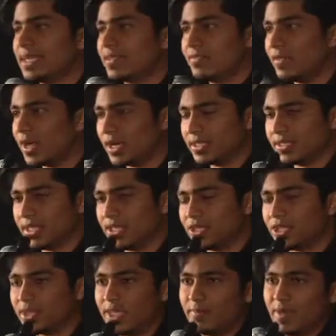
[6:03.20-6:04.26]
advantage,
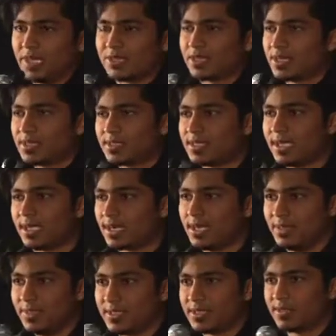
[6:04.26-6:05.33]
and they're basically going to take
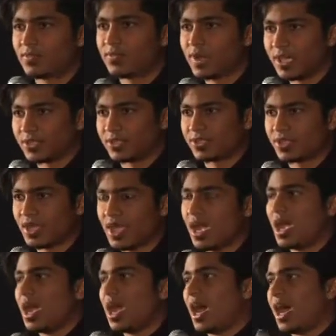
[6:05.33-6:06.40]
unlimited risk.
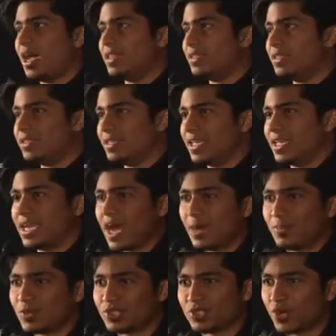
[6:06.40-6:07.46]
And it
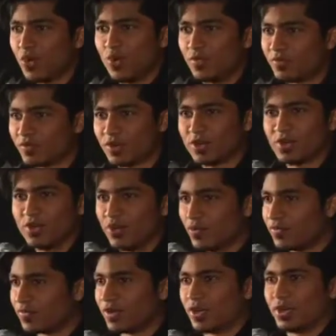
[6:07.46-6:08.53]
happens over and
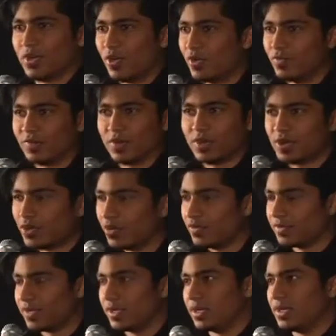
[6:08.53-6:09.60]
over and over and
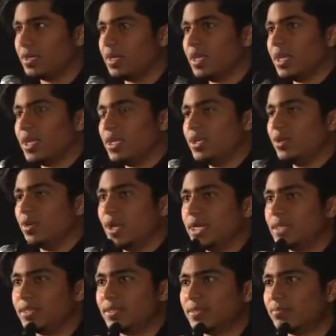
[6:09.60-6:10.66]
over, you know,
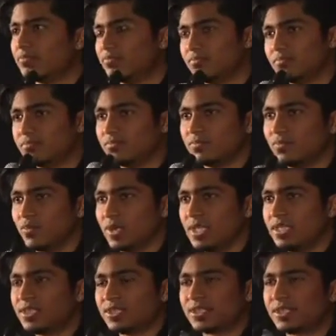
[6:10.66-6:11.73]
and we
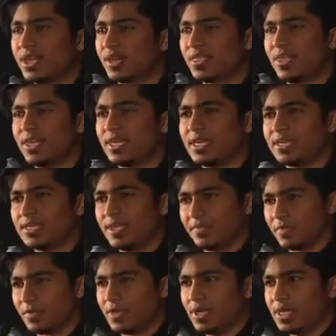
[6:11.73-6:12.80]
need to start thinking
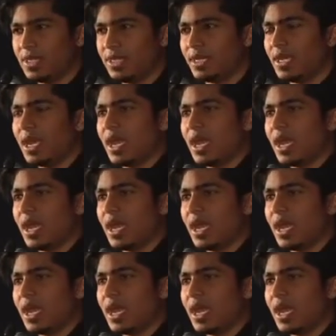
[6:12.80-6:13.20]
differently.